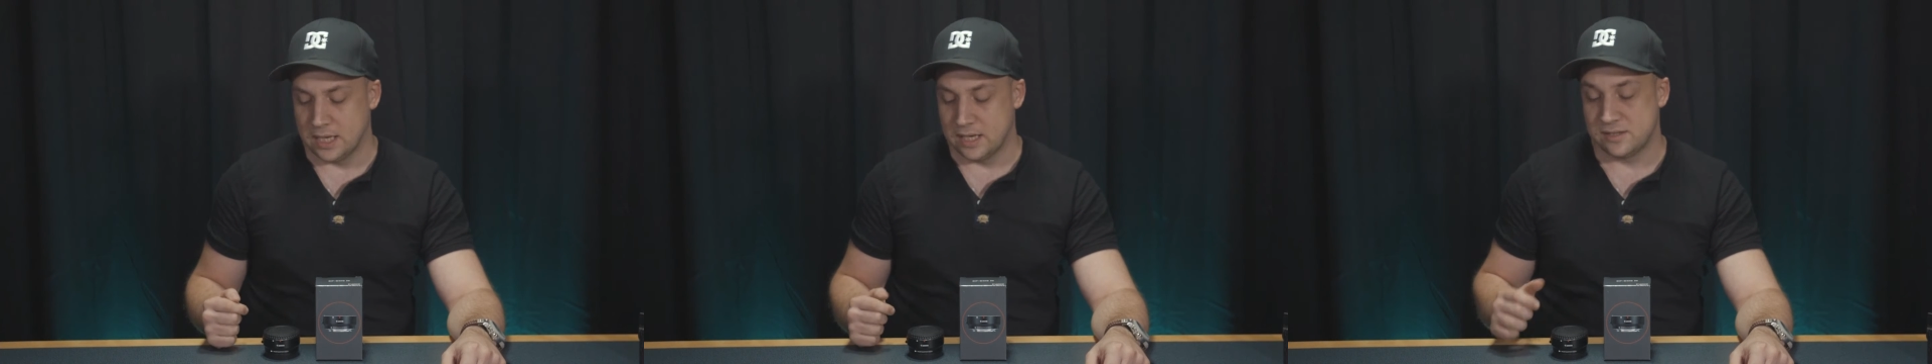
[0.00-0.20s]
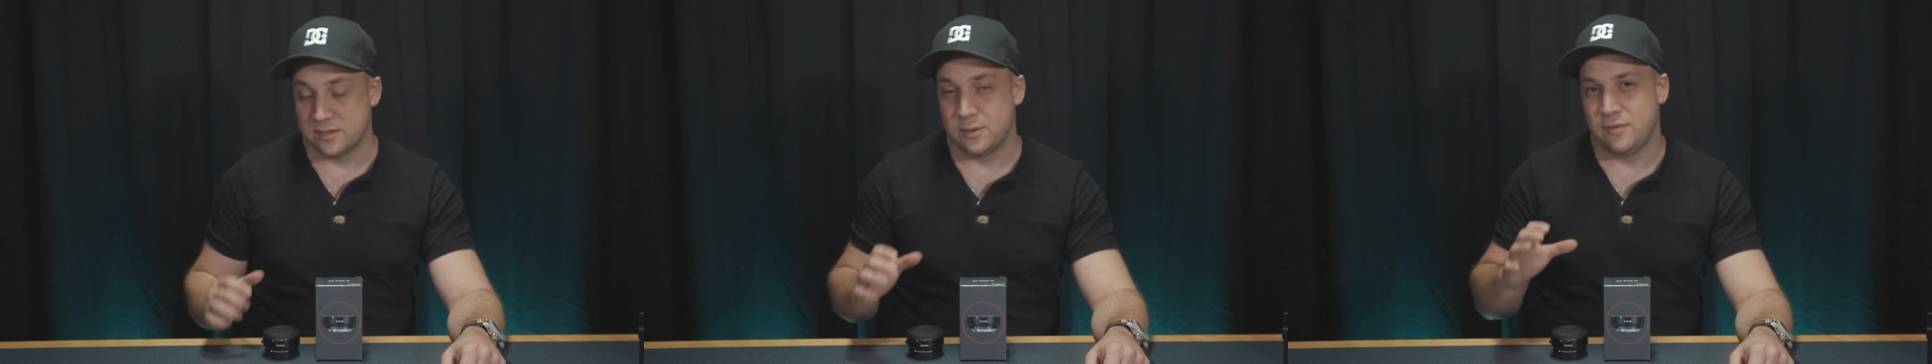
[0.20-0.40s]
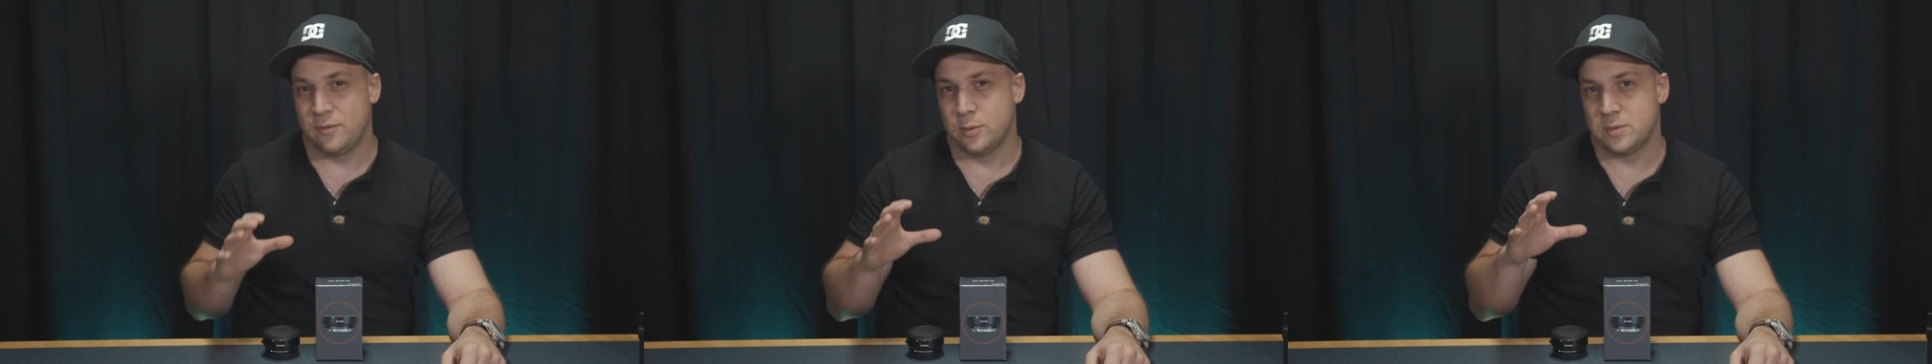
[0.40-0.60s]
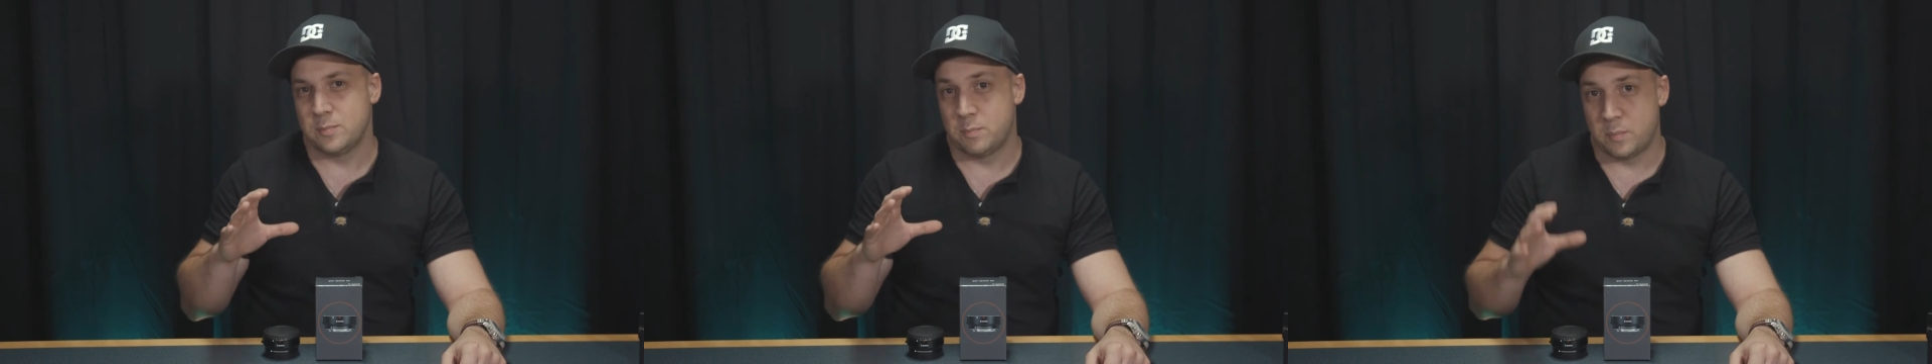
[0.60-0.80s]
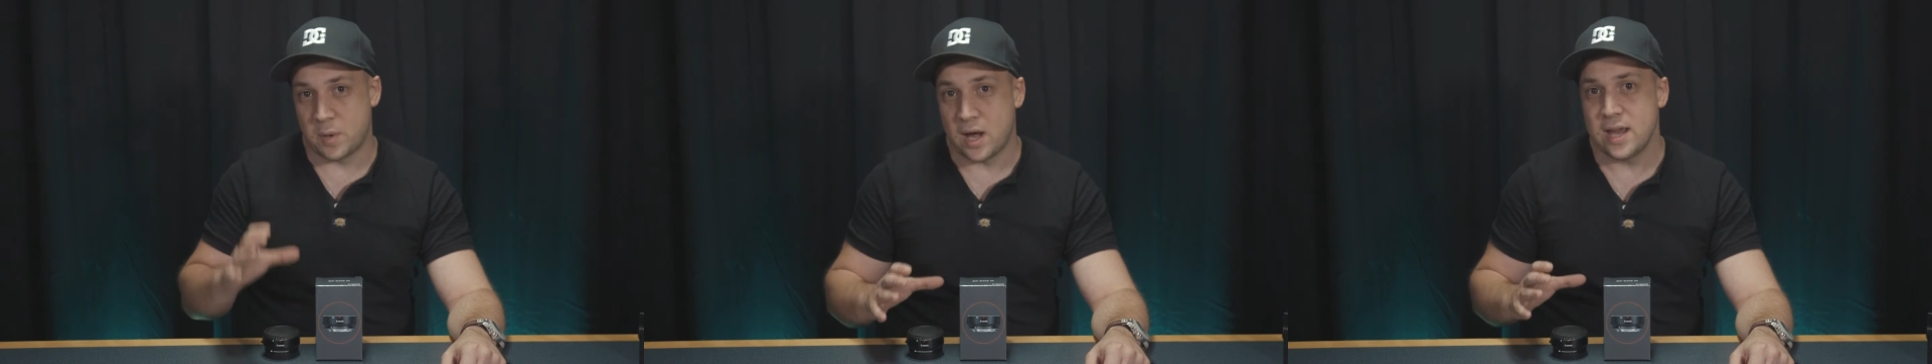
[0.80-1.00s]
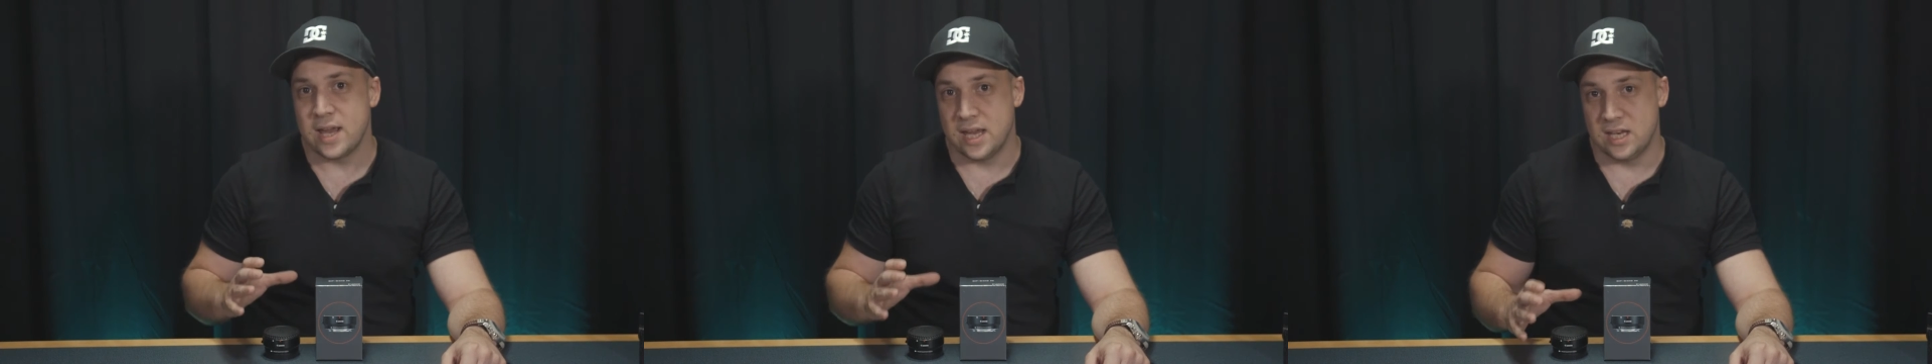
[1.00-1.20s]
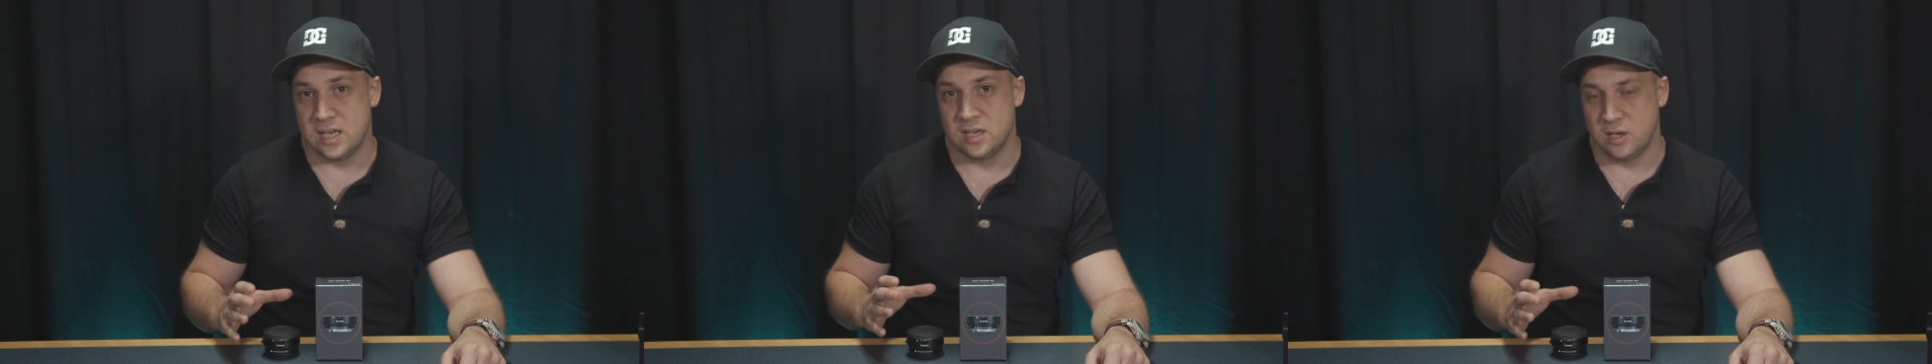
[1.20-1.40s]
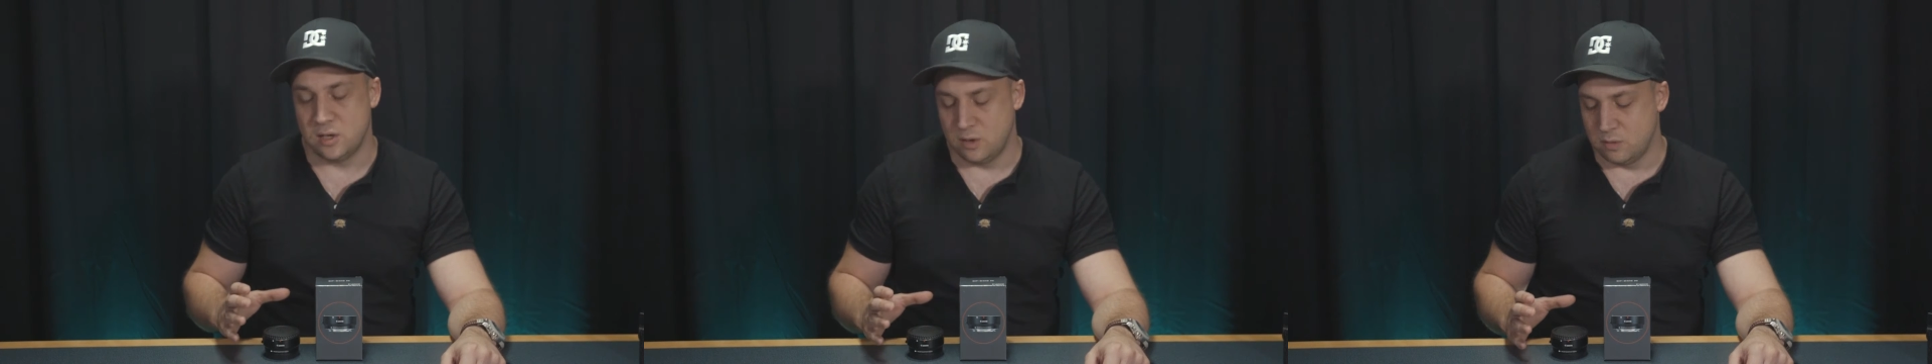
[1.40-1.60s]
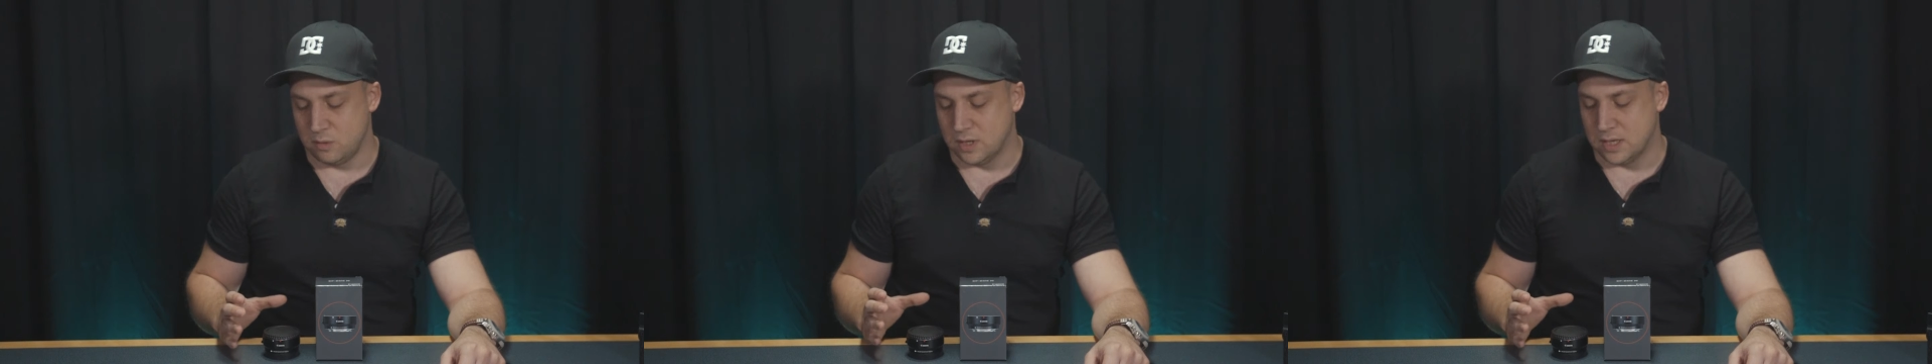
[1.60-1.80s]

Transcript: So if you were to buy it new,